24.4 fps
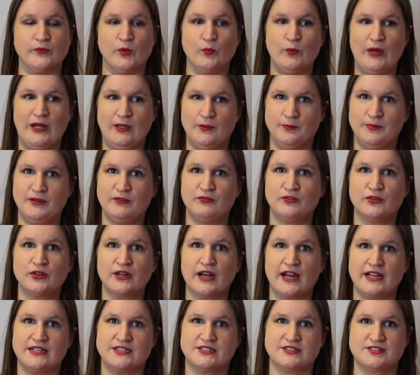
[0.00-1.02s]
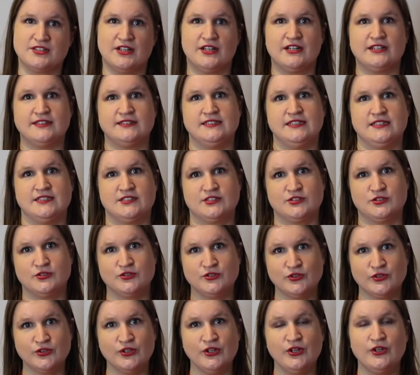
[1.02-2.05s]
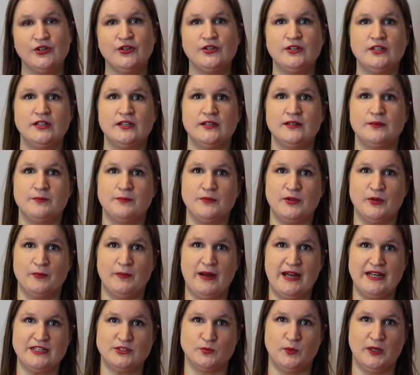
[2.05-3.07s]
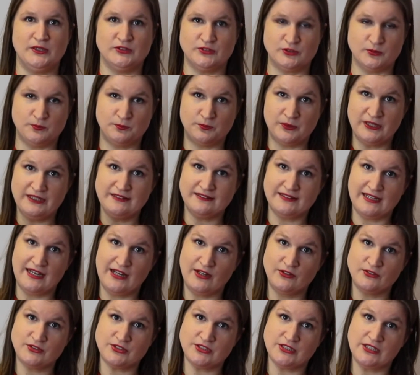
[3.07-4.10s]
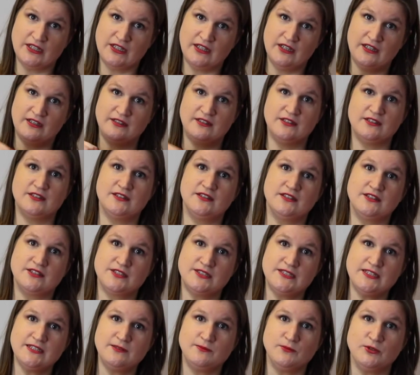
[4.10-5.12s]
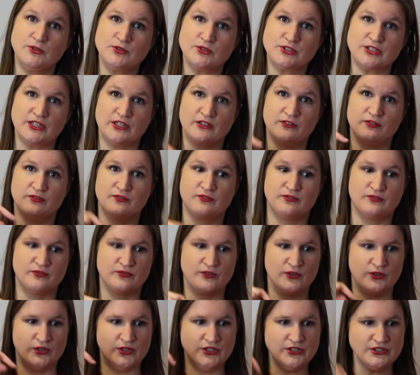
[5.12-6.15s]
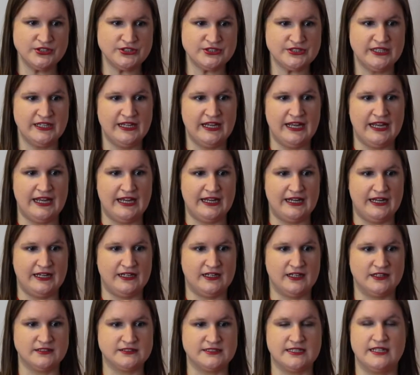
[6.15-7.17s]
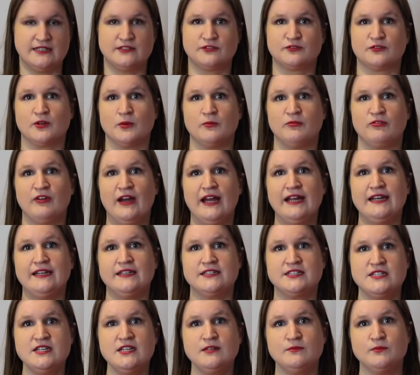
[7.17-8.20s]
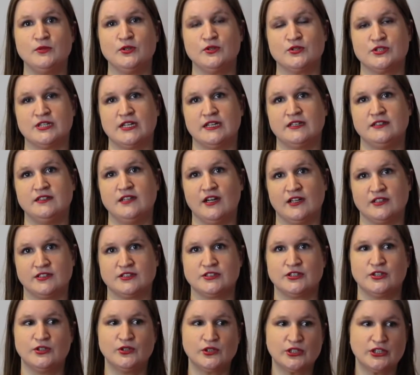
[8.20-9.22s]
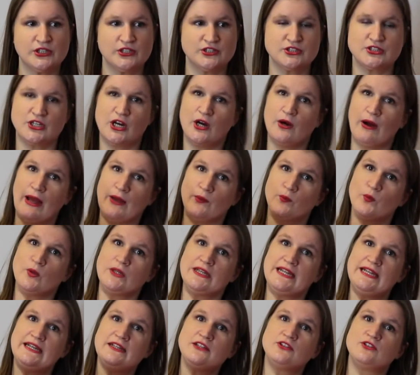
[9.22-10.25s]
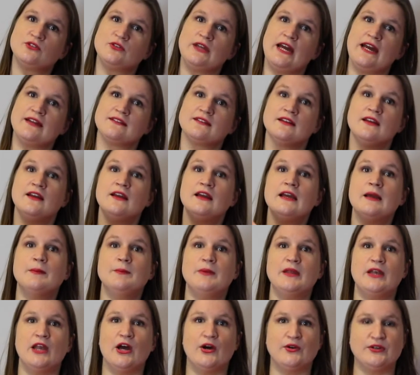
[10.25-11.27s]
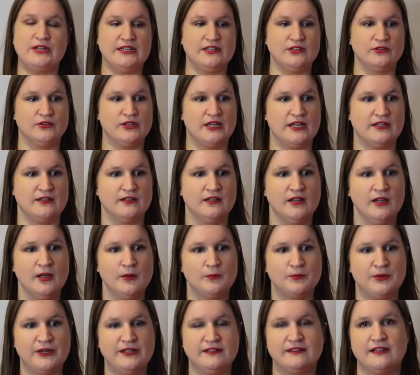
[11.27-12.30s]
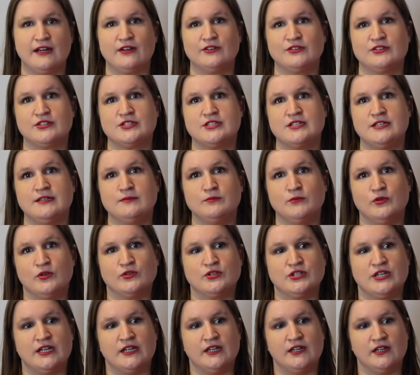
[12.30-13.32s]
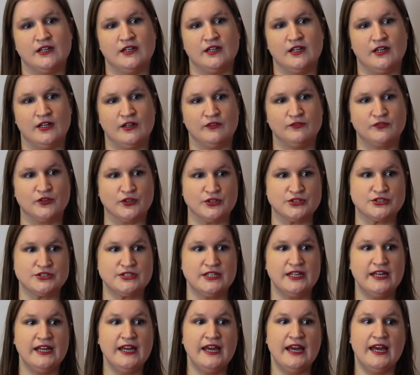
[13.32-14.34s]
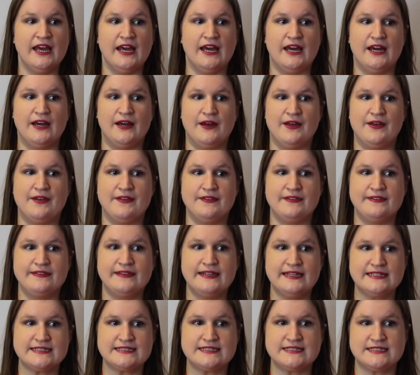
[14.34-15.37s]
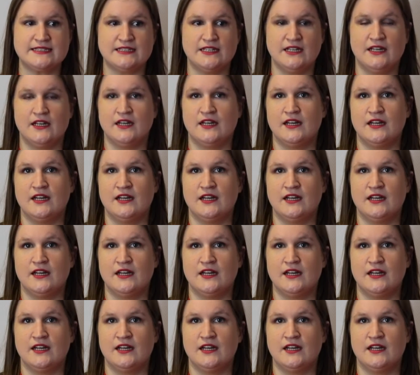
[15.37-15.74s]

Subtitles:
well, before I start this tutorial, you might want to print out the sheet music first. And I got that from violinsheetmusic.org, so I will link to that below. Then you can print out the sheet music first. This